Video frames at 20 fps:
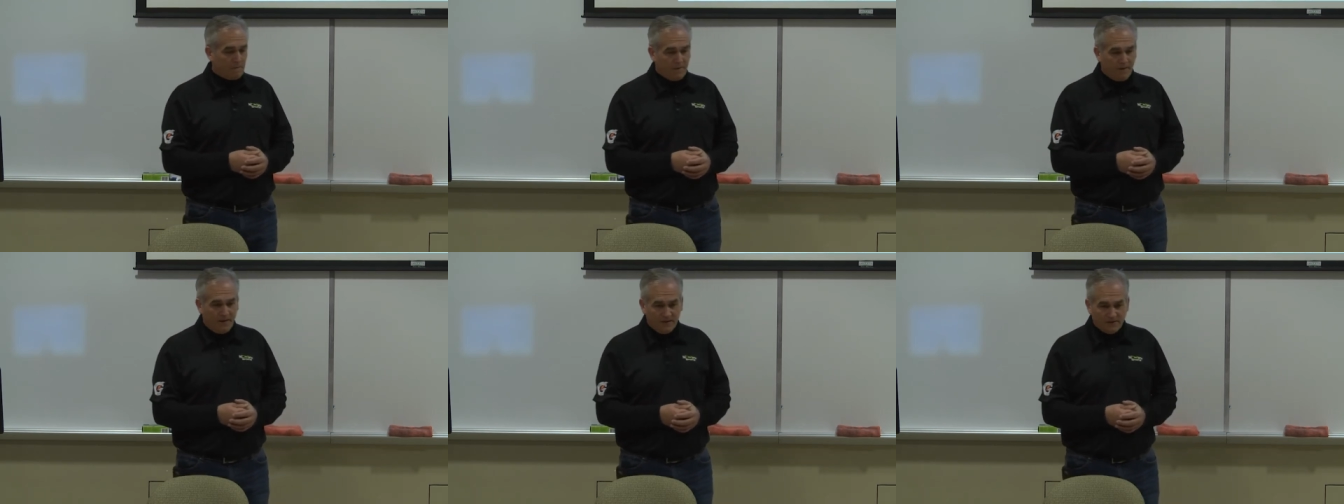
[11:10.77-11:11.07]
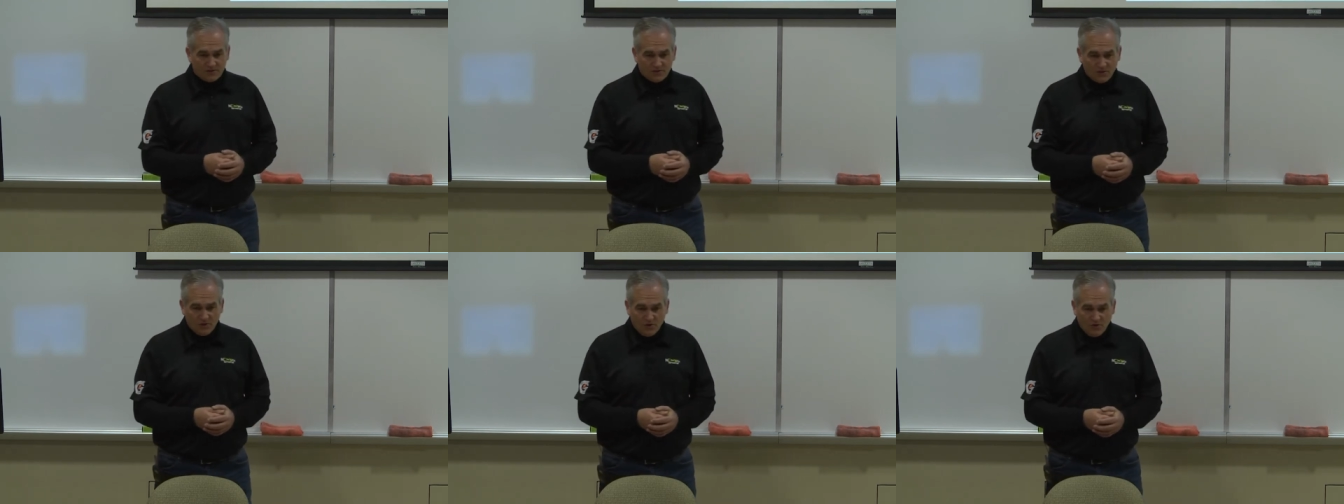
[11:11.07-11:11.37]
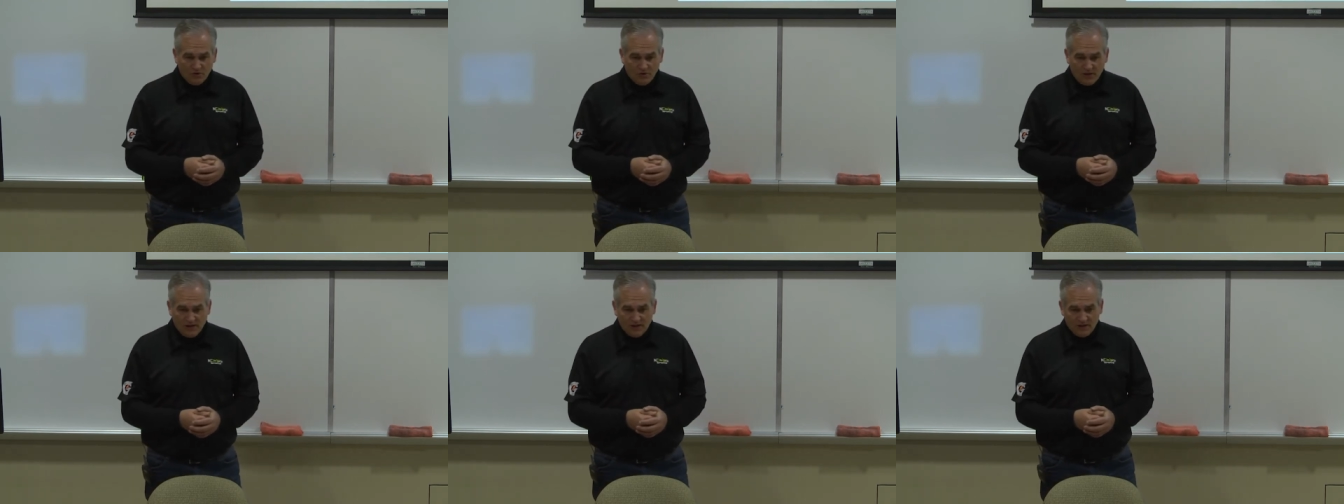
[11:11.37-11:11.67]
And
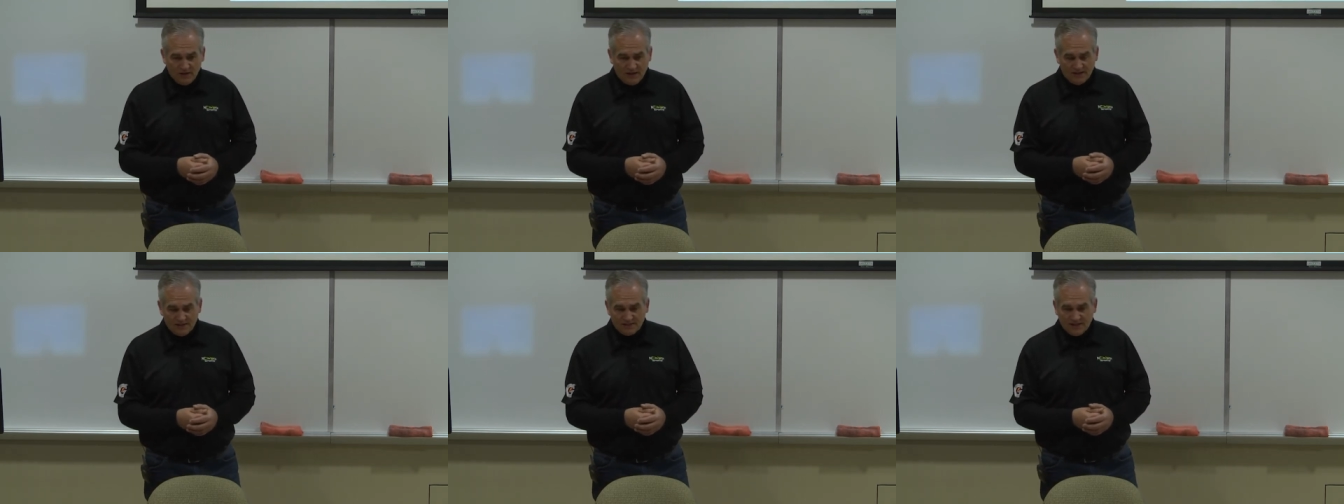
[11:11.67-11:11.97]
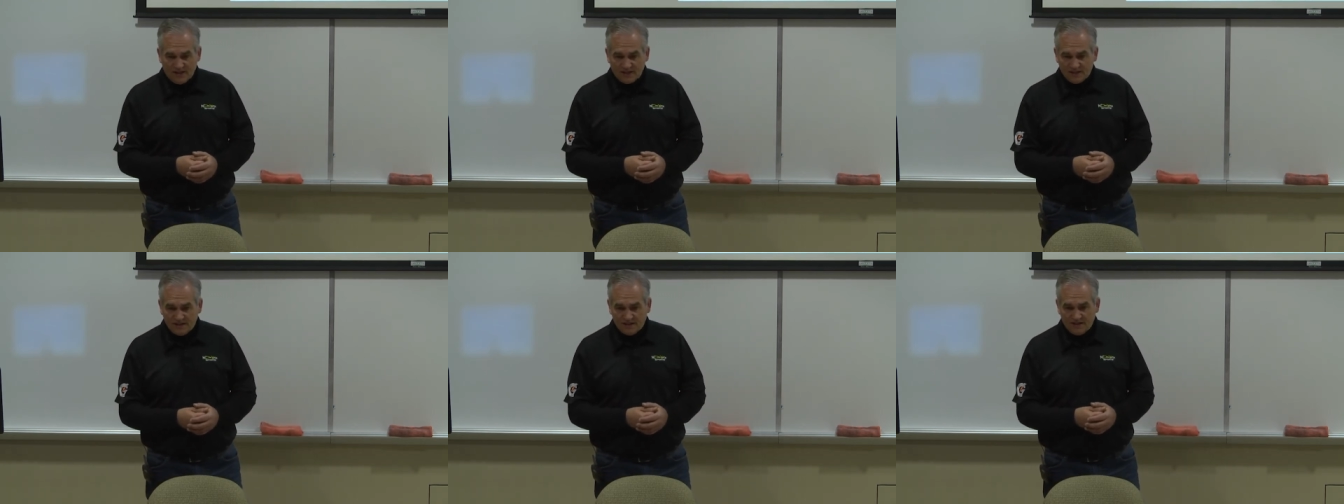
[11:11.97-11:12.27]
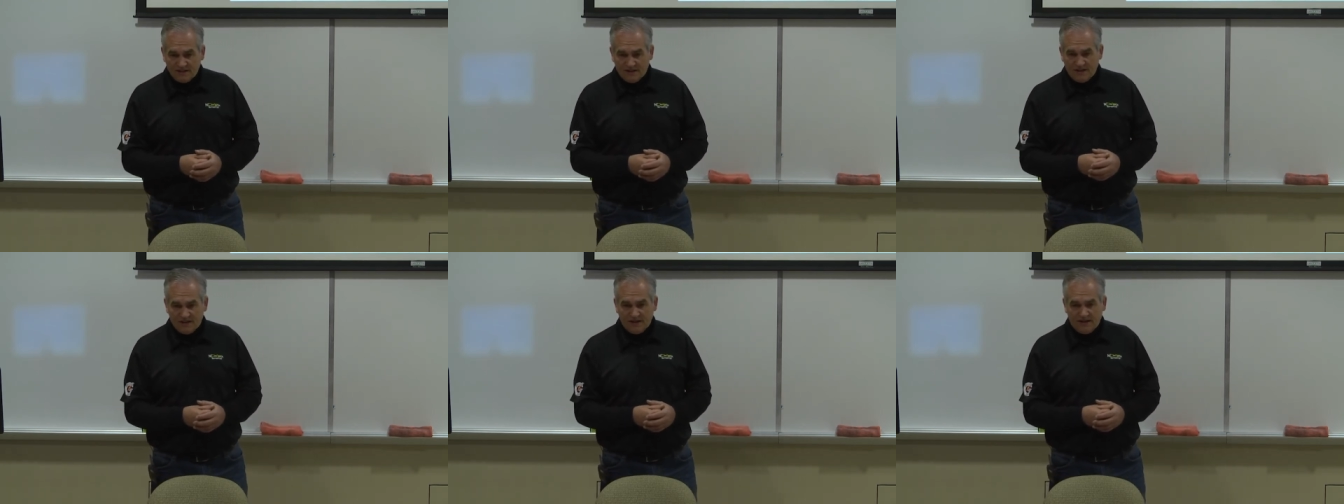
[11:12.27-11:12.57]
so uh, I
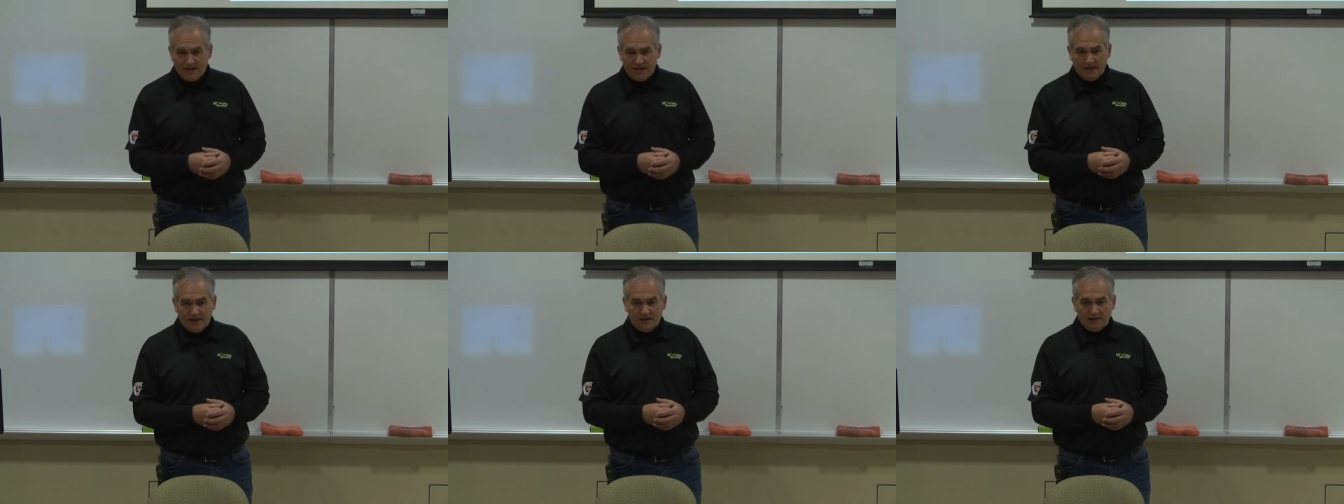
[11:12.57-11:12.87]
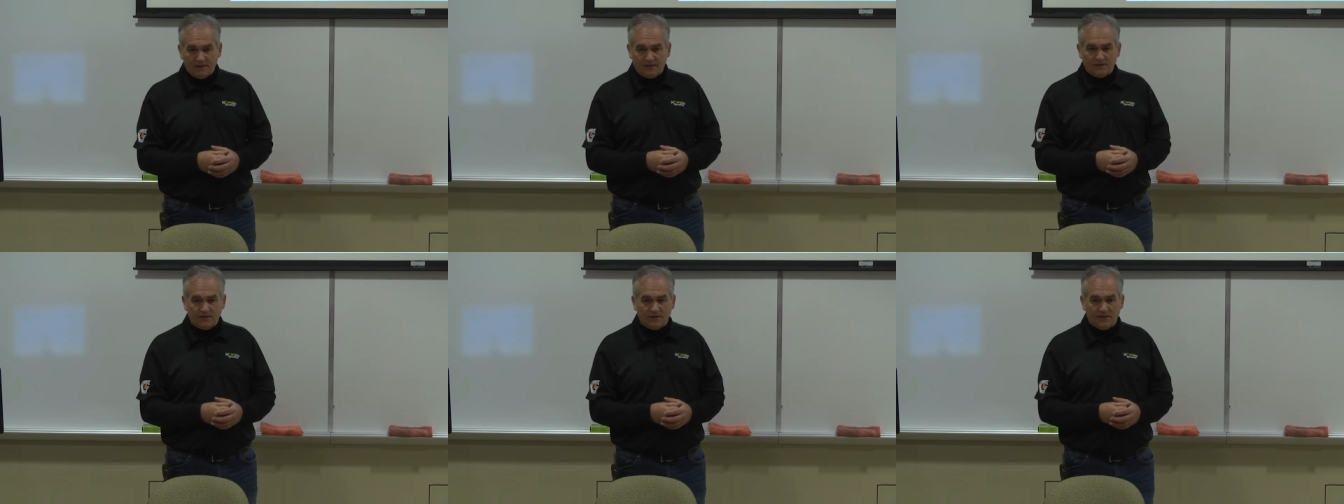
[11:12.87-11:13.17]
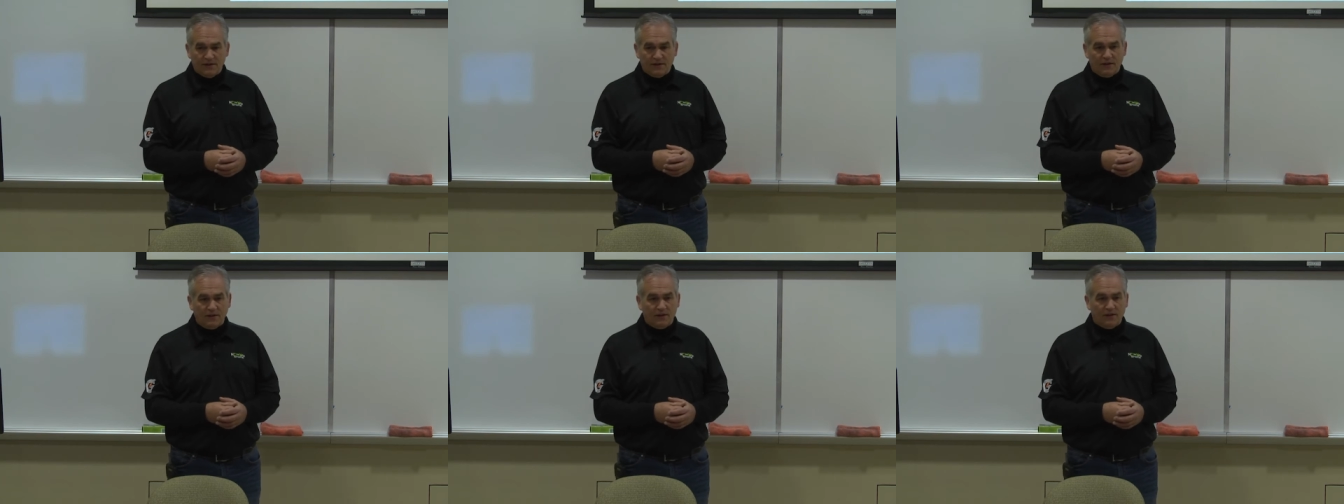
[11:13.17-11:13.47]
attended and
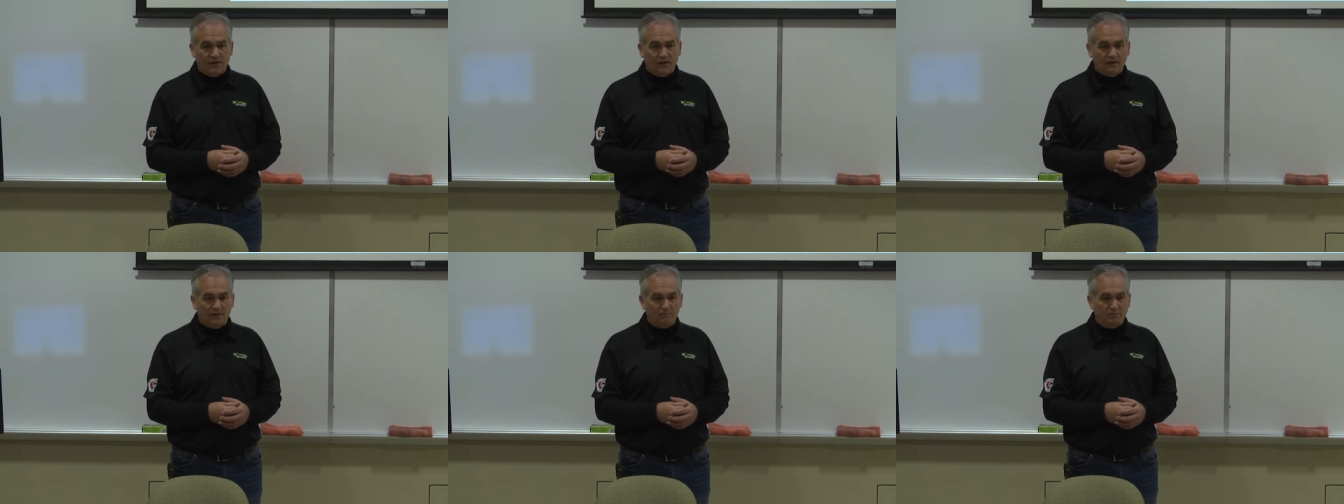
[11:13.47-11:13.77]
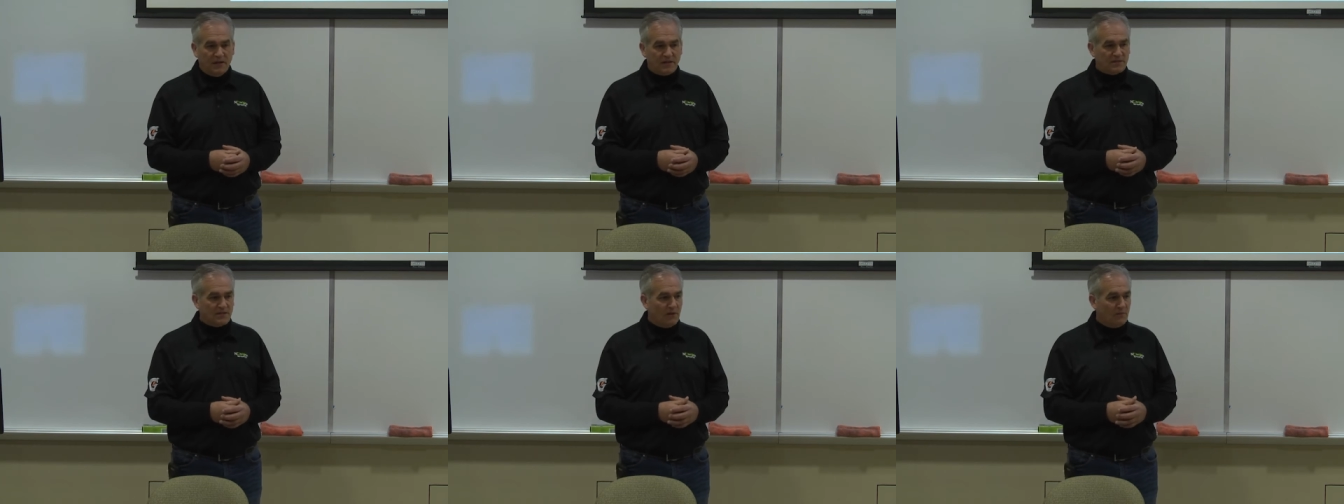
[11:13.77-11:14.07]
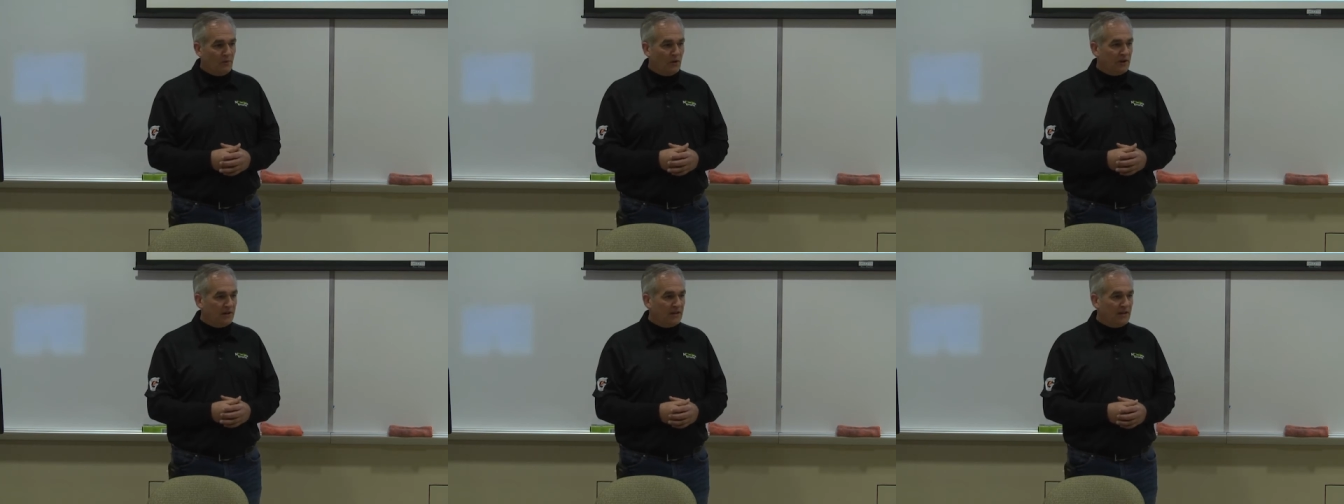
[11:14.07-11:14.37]
uh, met
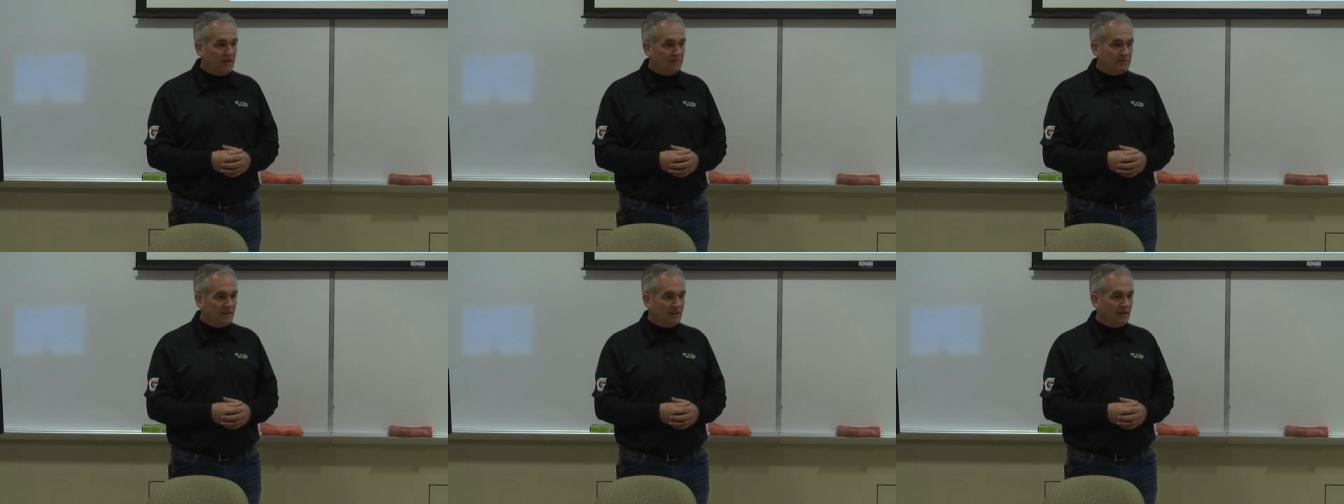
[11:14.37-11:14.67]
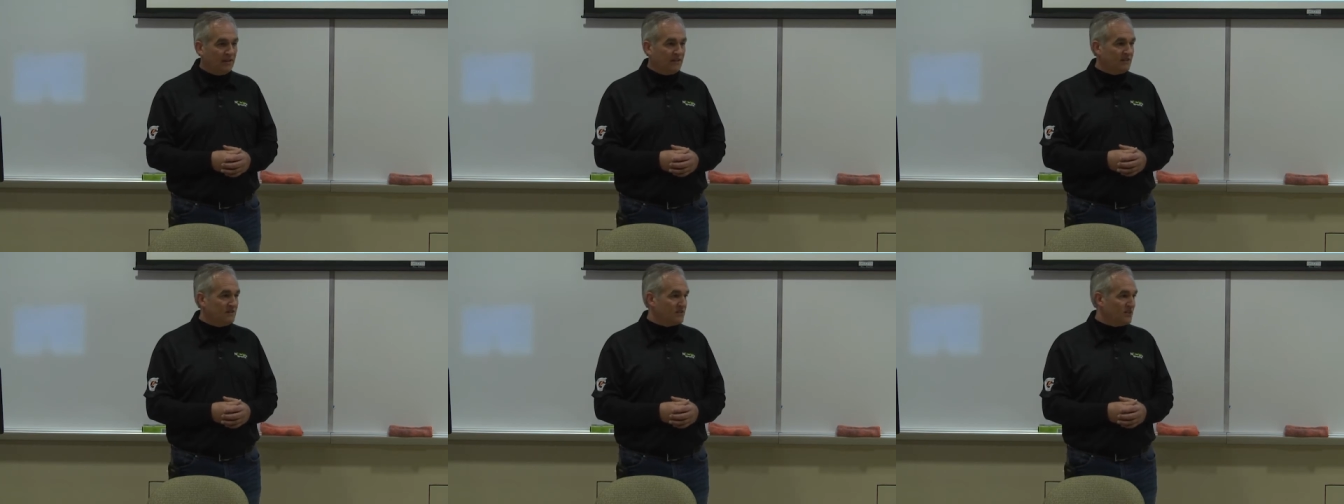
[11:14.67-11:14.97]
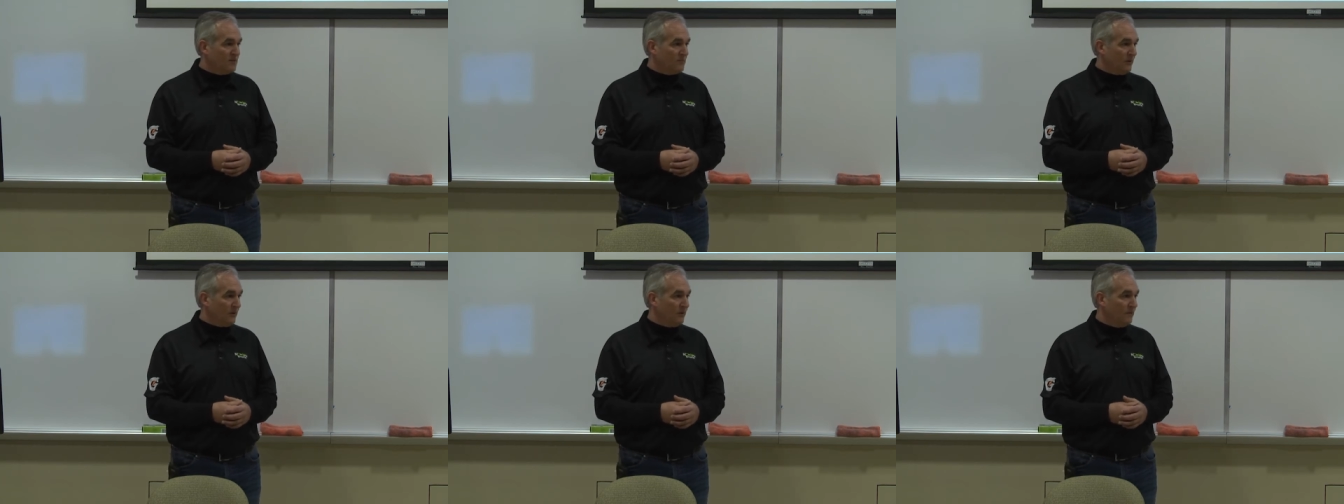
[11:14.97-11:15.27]
someone named Ellie
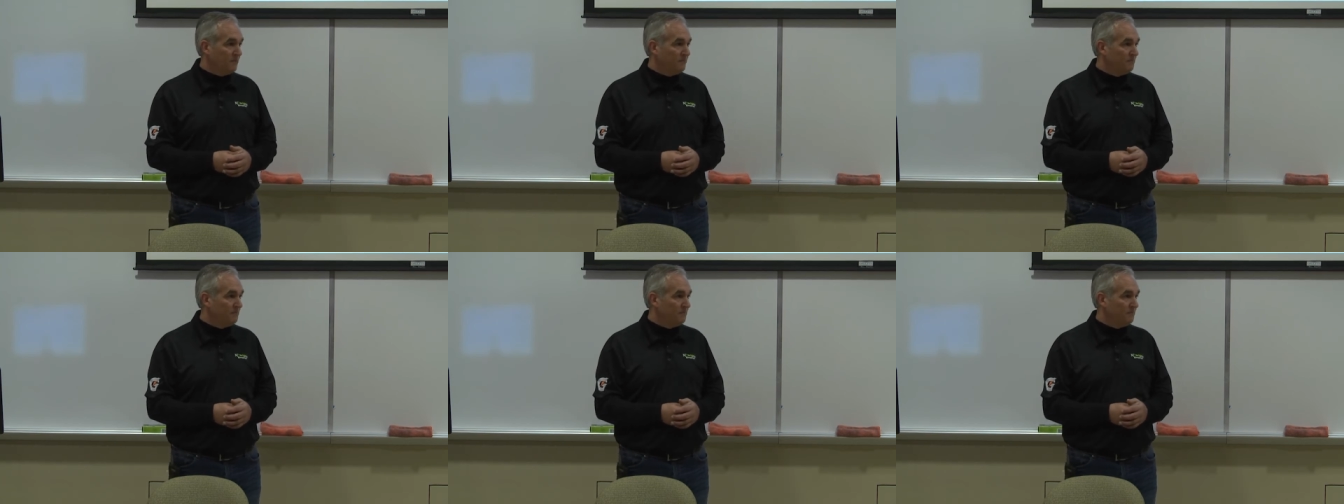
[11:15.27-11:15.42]
Zemer.